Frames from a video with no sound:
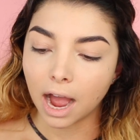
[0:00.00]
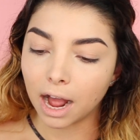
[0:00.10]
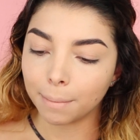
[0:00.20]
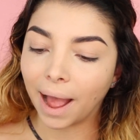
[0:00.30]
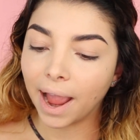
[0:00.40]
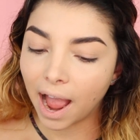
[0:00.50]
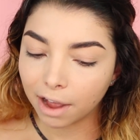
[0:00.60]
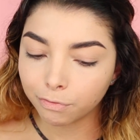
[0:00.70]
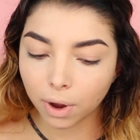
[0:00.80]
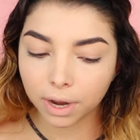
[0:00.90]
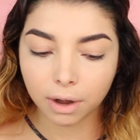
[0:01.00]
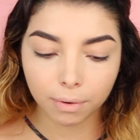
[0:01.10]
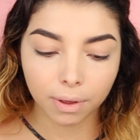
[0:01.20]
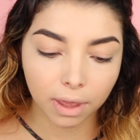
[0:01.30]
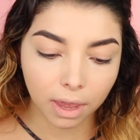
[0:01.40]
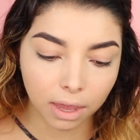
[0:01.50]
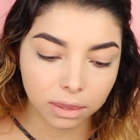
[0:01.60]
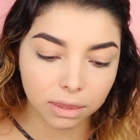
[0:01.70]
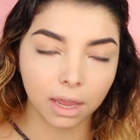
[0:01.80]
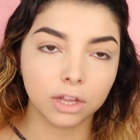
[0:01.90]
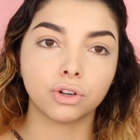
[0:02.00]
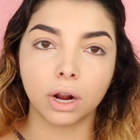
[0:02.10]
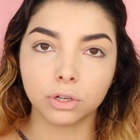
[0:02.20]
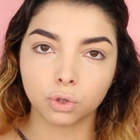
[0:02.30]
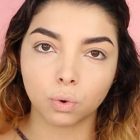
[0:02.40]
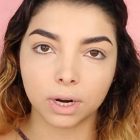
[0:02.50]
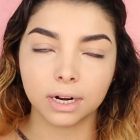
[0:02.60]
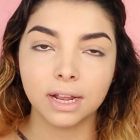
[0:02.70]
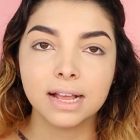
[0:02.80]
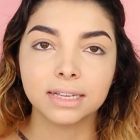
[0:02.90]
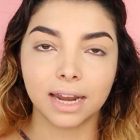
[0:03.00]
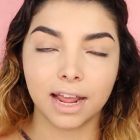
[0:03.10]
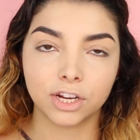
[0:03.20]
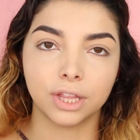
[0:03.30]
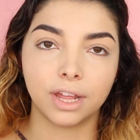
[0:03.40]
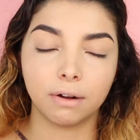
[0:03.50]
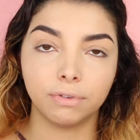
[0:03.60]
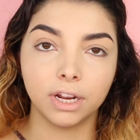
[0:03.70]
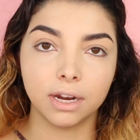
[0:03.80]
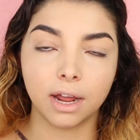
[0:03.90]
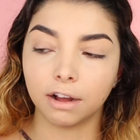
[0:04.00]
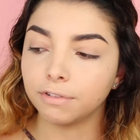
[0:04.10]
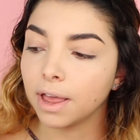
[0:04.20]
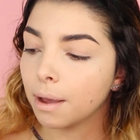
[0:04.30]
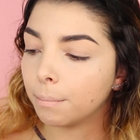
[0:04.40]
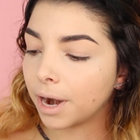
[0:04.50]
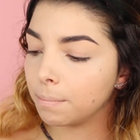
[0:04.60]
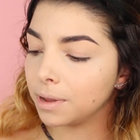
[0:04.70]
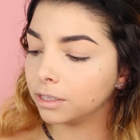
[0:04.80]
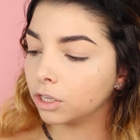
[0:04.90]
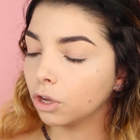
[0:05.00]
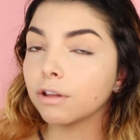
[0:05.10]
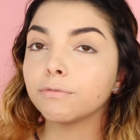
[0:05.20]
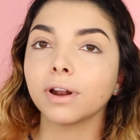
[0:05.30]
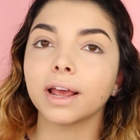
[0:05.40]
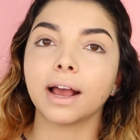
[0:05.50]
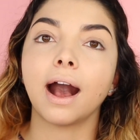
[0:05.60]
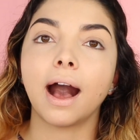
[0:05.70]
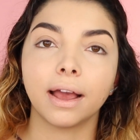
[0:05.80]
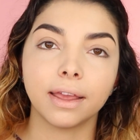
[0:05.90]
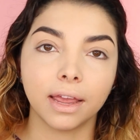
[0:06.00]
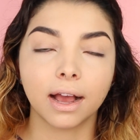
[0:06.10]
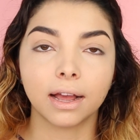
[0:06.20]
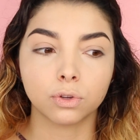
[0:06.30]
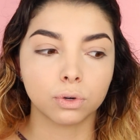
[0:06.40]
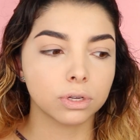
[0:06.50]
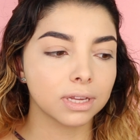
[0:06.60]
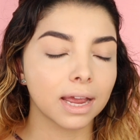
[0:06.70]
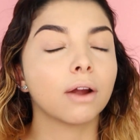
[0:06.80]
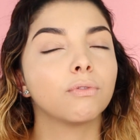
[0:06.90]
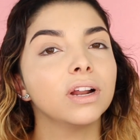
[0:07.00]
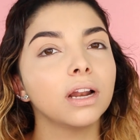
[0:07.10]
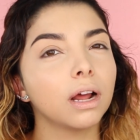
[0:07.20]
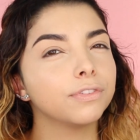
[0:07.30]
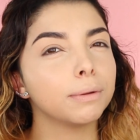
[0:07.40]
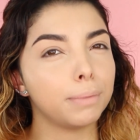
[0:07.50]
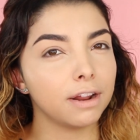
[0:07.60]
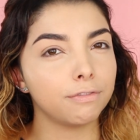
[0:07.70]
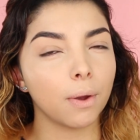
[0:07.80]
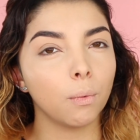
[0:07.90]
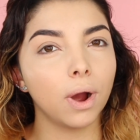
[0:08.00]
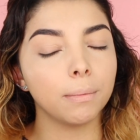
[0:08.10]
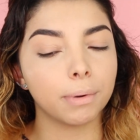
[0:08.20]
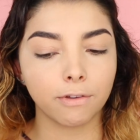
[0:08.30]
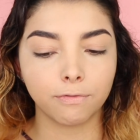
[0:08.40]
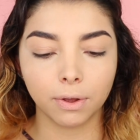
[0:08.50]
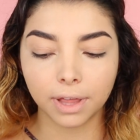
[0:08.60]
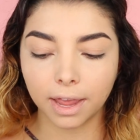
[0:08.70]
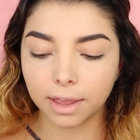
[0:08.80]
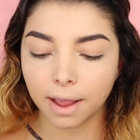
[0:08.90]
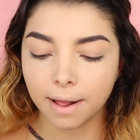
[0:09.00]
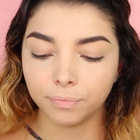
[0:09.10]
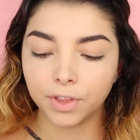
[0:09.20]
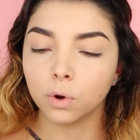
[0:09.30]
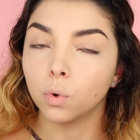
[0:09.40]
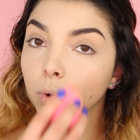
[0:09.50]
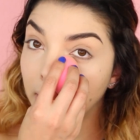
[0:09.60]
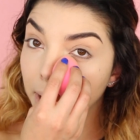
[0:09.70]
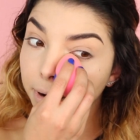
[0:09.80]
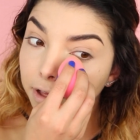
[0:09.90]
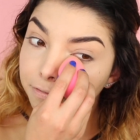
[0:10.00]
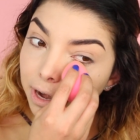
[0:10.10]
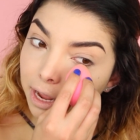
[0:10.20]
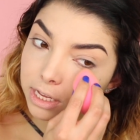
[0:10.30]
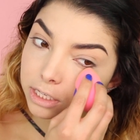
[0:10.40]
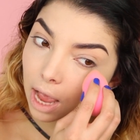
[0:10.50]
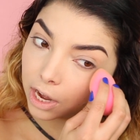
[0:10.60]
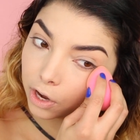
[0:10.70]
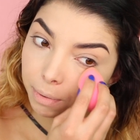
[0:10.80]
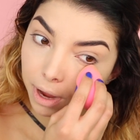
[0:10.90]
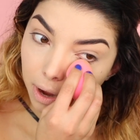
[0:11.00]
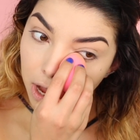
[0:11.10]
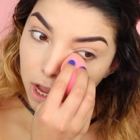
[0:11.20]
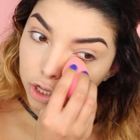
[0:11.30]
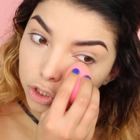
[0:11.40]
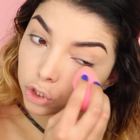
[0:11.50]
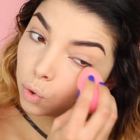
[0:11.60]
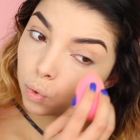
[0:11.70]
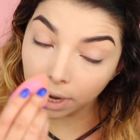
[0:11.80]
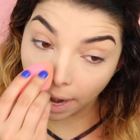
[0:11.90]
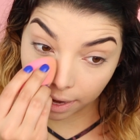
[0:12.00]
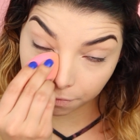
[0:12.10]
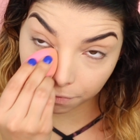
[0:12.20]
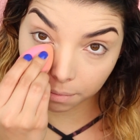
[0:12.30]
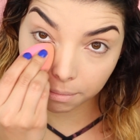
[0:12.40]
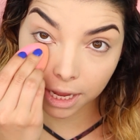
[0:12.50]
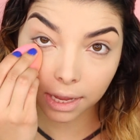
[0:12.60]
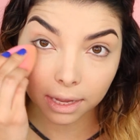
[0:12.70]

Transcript: I have one in the drugstore selection that I really love, but I've been looking for like a high-end contour stick. I really love the Benefit one, but I feel like the Hula, but I feel like it's a little bit too light for me.